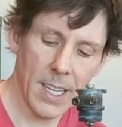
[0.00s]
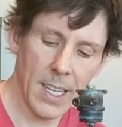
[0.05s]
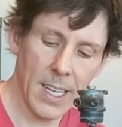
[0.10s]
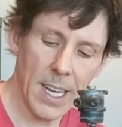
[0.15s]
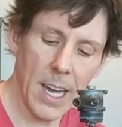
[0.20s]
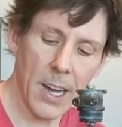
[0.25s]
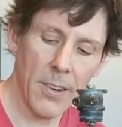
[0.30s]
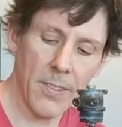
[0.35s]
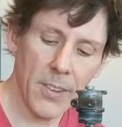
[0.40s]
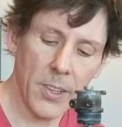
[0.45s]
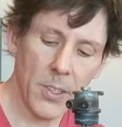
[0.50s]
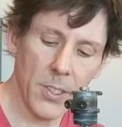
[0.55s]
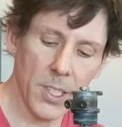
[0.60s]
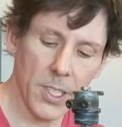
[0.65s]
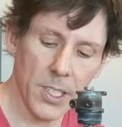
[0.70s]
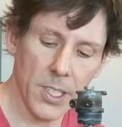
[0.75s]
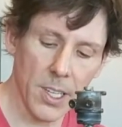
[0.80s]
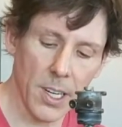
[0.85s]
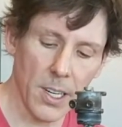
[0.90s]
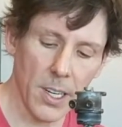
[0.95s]
Now if you
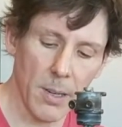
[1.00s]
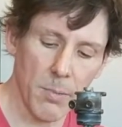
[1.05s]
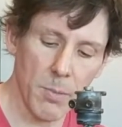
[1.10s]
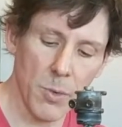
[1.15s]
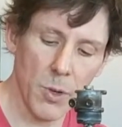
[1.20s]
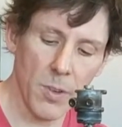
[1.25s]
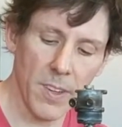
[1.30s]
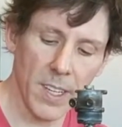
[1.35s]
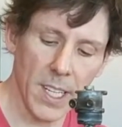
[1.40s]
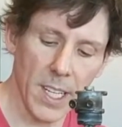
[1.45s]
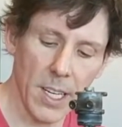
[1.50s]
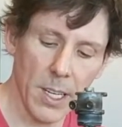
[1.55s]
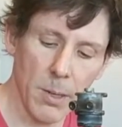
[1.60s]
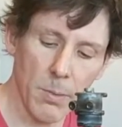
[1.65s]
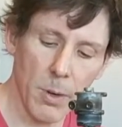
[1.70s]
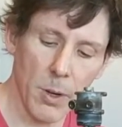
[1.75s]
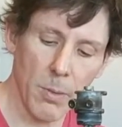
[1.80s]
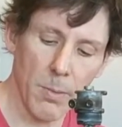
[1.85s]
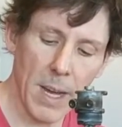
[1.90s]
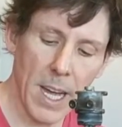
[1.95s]
just started moving the
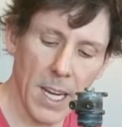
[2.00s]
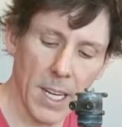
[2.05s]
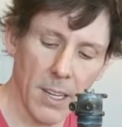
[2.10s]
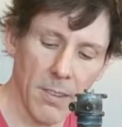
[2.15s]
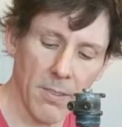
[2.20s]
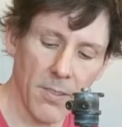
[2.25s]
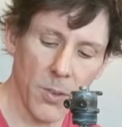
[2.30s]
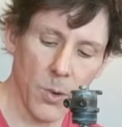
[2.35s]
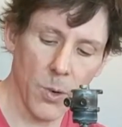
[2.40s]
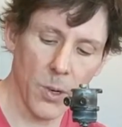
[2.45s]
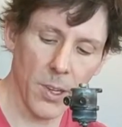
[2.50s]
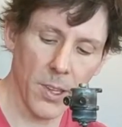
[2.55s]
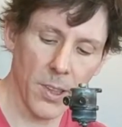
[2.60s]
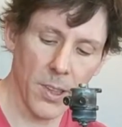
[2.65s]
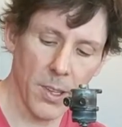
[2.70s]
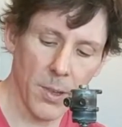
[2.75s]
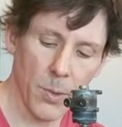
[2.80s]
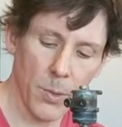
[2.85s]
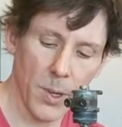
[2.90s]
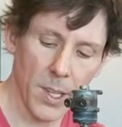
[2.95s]
elbow back and
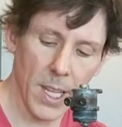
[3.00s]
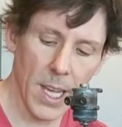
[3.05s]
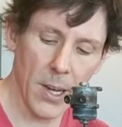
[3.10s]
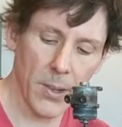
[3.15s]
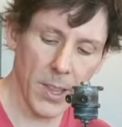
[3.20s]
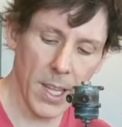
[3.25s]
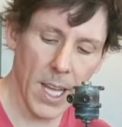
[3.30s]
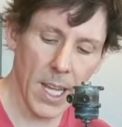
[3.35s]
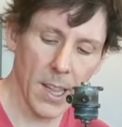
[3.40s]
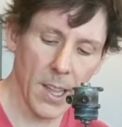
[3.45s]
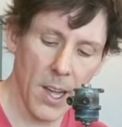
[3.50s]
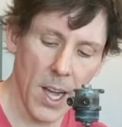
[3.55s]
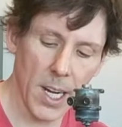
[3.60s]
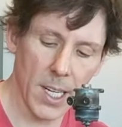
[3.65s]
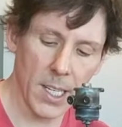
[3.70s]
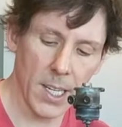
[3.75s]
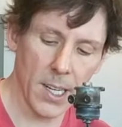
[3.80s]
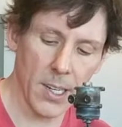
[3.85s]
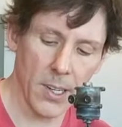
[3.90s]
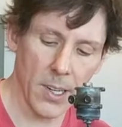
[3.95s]
forth without that
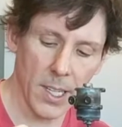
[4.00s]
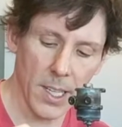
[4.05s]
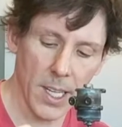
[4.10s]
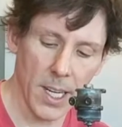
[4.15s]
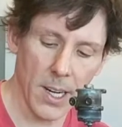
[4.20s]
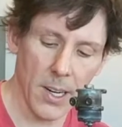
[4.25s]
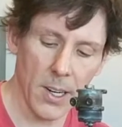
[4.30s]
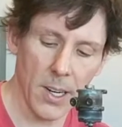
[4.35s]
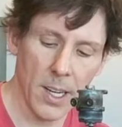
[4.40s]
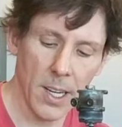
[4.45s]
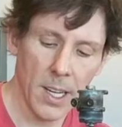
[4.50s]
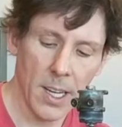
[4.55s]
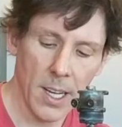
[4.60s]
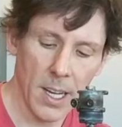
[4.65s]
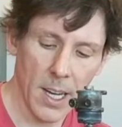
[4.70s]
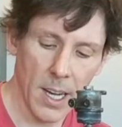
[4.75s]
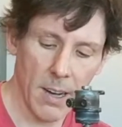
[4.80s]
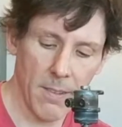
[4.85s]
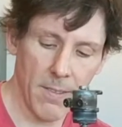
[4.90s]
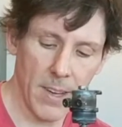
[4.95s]
lock nut on there,
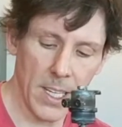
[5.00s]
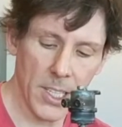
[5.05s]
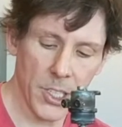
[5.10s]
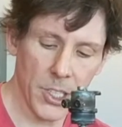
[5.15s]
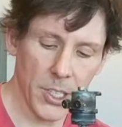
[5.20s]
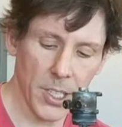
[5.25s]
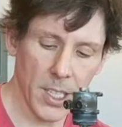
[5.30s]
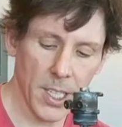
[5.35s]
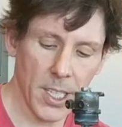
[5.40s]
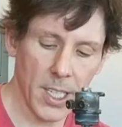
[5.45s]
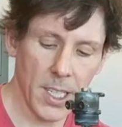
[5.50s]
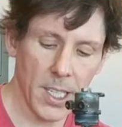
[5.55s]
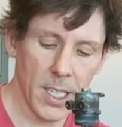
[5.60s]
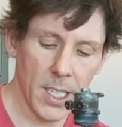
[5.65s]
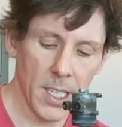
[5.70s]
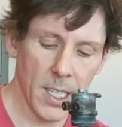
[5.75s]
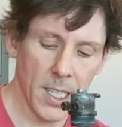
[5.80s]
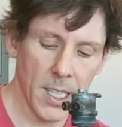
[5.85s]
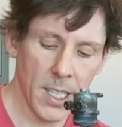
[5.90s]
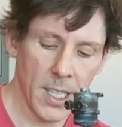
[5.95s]
eventually
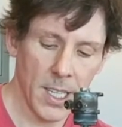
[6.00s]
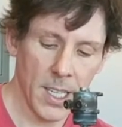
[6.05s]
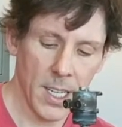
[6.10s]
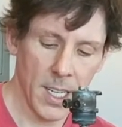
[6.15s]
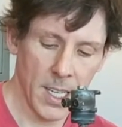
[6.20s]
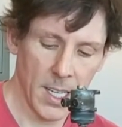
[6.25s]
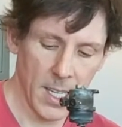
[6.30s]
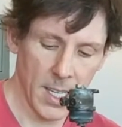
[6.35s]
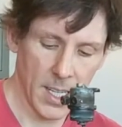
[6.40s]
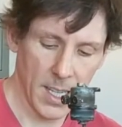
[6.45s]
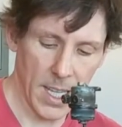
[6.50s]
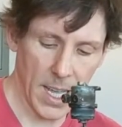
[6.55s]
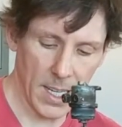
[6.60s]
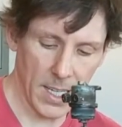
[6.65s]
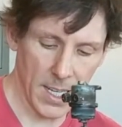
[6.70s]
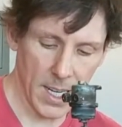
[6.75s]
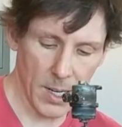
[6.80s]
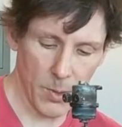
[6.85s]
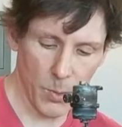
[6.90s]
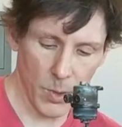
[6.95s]

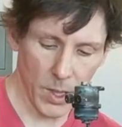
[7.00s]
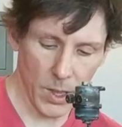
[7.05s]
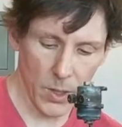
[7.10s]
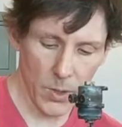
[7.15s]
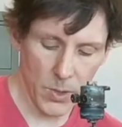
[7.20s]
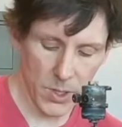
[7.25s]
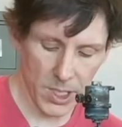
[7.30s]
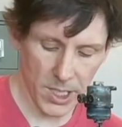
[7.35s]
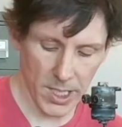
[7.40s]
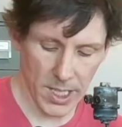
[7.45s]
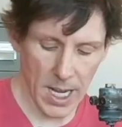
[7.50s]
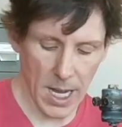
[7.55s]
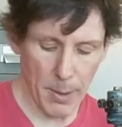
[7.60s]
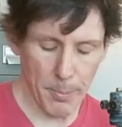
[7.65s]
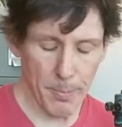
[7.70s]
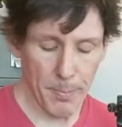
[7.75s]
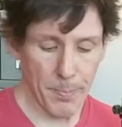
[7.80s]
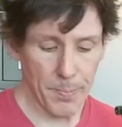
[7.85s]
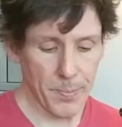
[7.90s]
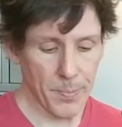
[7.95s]
that nut would loosen
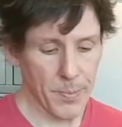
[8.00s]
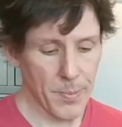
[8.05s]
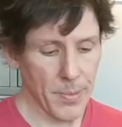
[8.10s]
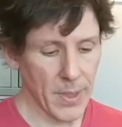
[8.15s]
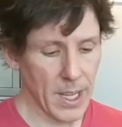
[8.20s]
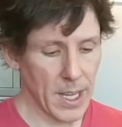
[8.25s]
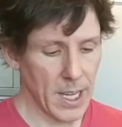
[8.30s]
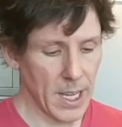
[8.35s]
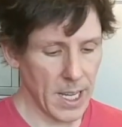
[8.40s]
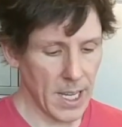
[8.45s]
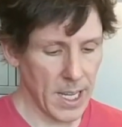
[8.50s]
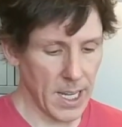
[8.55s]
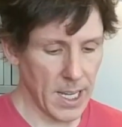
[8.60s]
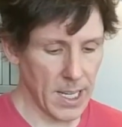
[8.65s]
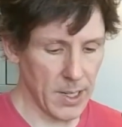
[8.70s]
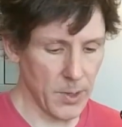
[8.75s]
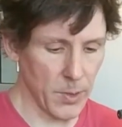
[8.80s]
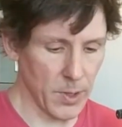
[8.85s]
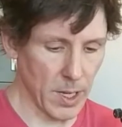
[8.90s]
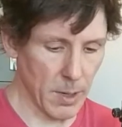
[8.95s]
up
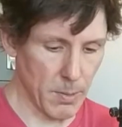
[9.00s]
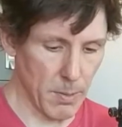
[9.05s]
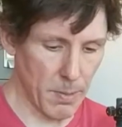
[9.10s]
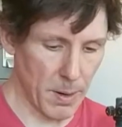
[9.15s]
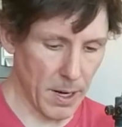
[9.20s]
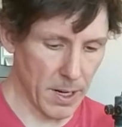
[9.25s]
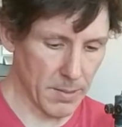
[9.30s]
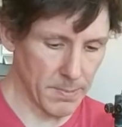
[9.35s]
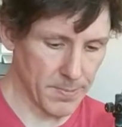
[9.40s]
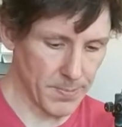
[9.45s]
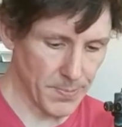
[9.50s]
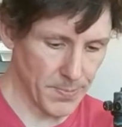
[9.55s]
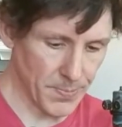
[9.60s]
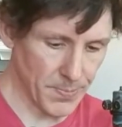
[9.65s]
and it would come apart.